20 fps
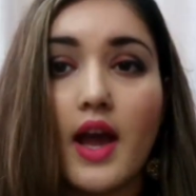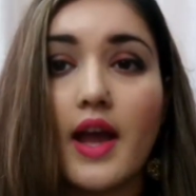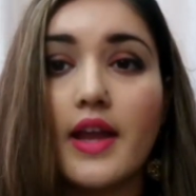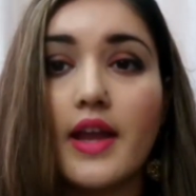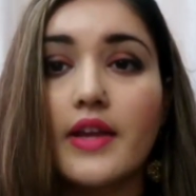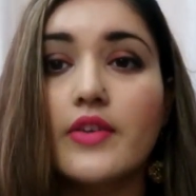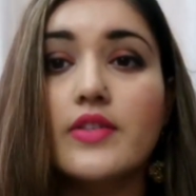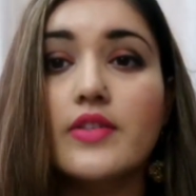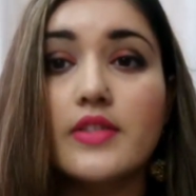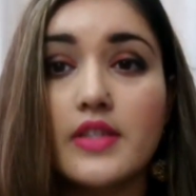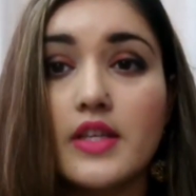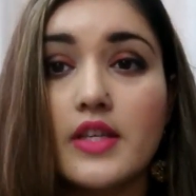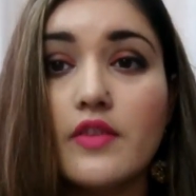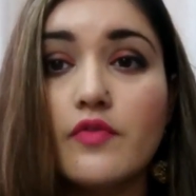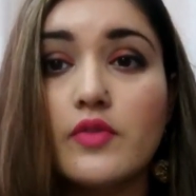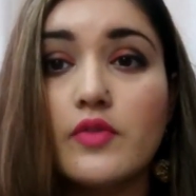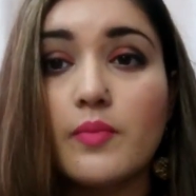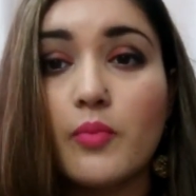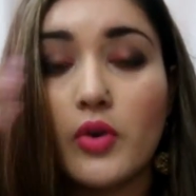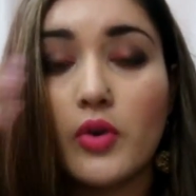I received
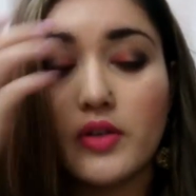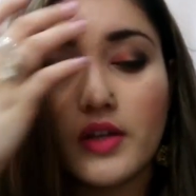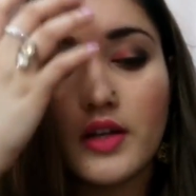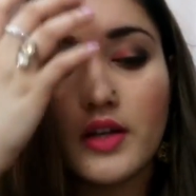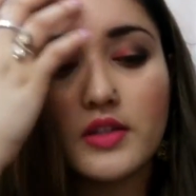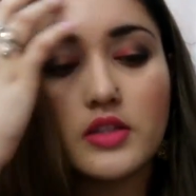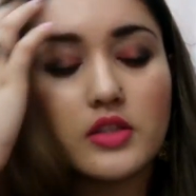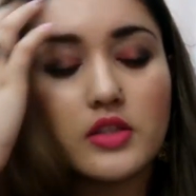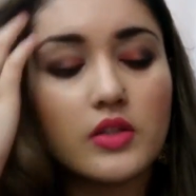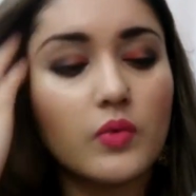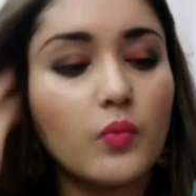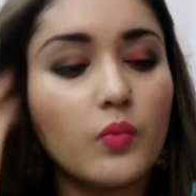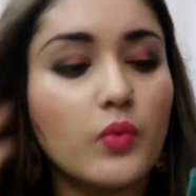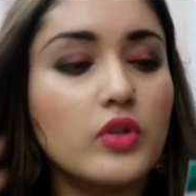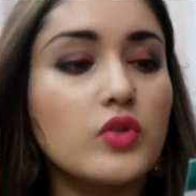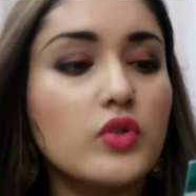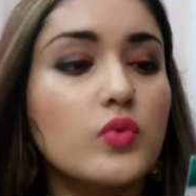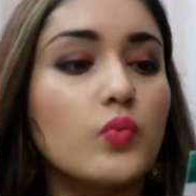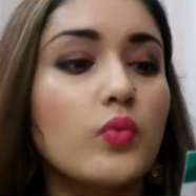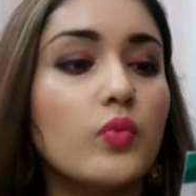products
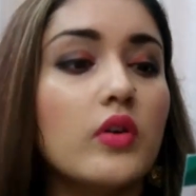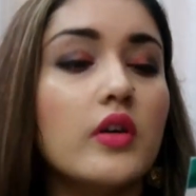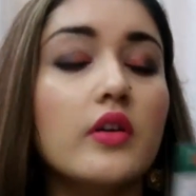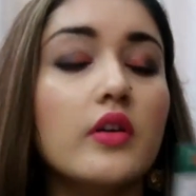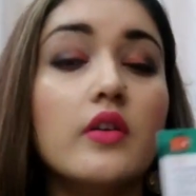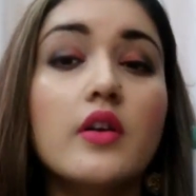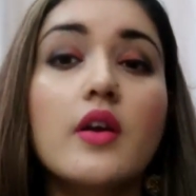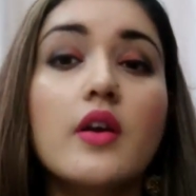which were